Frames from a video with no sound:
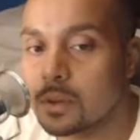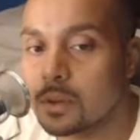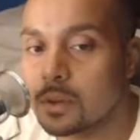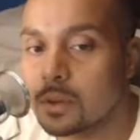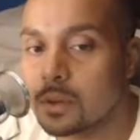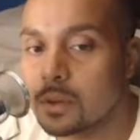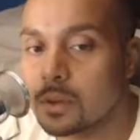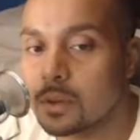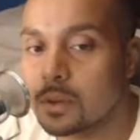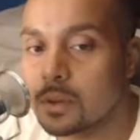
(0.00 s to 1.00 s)

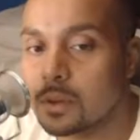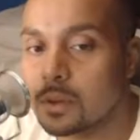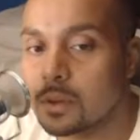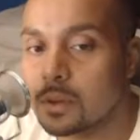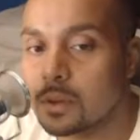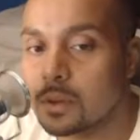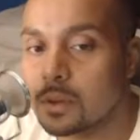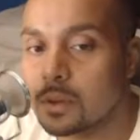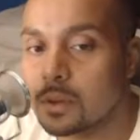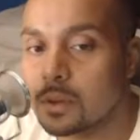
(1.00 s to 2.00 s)
Owens, and then eventually
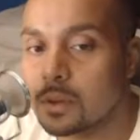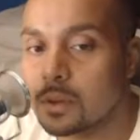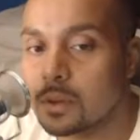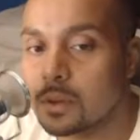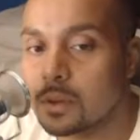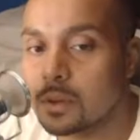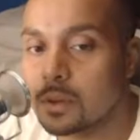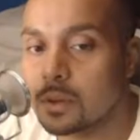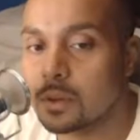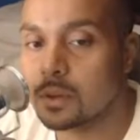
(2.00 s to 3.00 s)
we'll have that
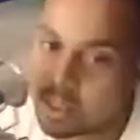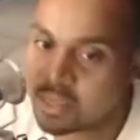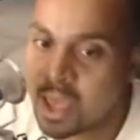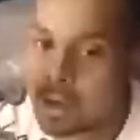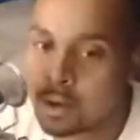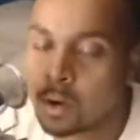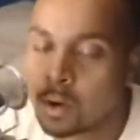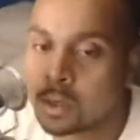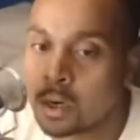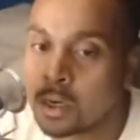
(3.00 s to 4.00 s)
turn, something like that,
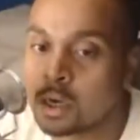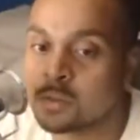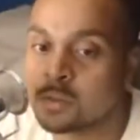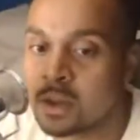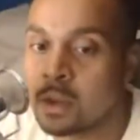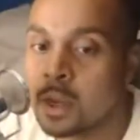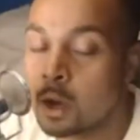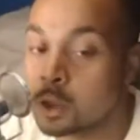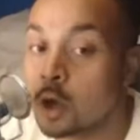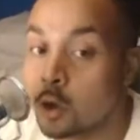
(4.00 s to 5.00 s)
where he turns back. He
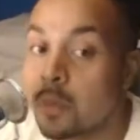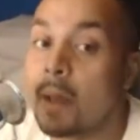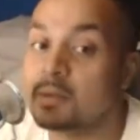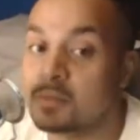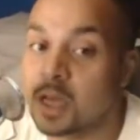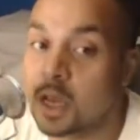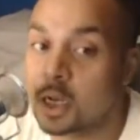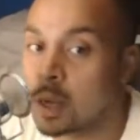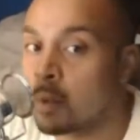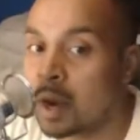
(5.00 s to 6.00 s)
goes, you promised me a title
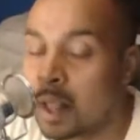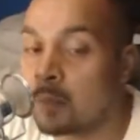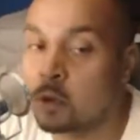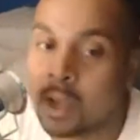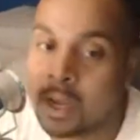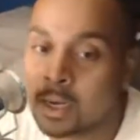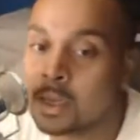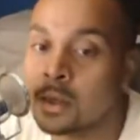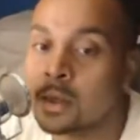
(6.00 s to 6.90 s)
shot when I helped you get it.